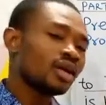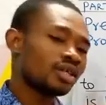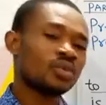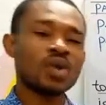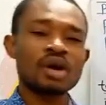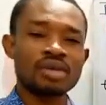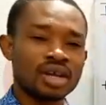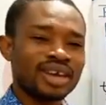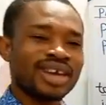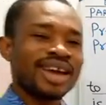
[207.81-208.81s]
Don't
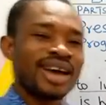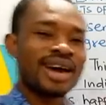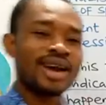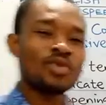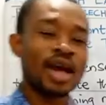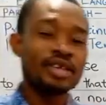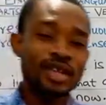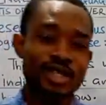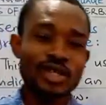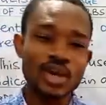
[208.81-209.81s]
worry, we are
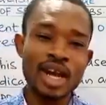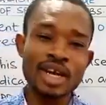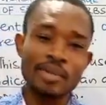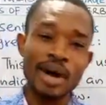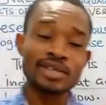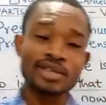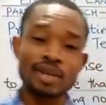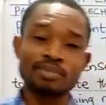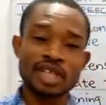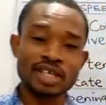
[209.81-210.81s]
yet to learn about
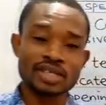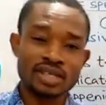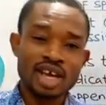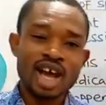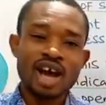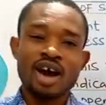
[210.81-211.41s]
subjects